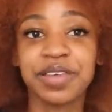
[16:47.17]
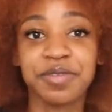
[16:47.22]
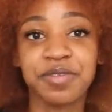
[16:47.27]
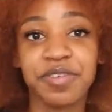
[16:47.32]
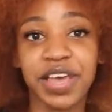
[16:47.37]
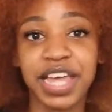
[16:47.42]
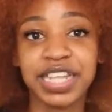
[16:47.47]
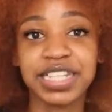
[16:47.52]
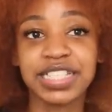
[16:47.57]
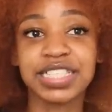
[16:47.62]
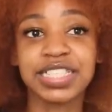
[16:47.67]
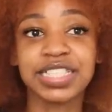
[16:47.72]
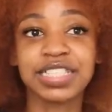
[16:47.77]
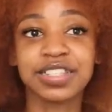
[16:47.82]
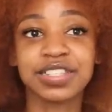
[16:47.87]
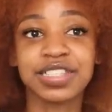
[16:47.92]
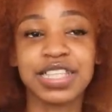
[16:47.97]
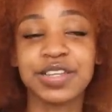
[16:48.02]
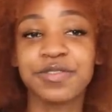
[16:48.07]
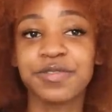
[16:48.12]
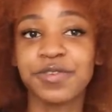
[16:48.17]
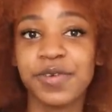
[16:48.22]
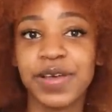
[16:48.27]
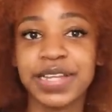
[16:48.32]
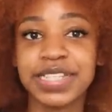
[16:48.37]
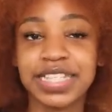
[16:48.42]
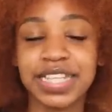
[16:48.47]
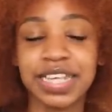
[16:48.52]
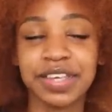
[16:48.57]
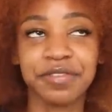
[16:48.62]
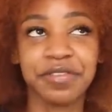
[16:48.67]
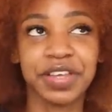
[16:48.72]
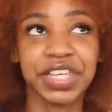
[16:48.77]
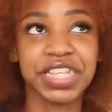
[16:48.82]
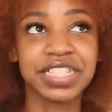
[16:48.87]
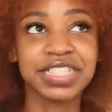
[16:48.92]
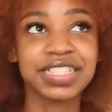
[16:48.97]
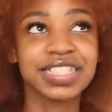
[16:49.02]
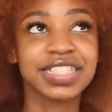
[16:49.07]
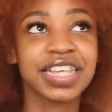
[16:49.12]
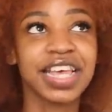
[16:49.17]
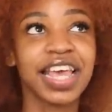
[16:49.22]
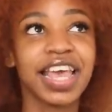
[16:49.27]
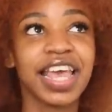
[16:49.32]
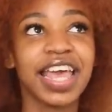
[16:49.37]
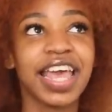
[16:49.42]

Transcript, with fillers: events, this influencer events.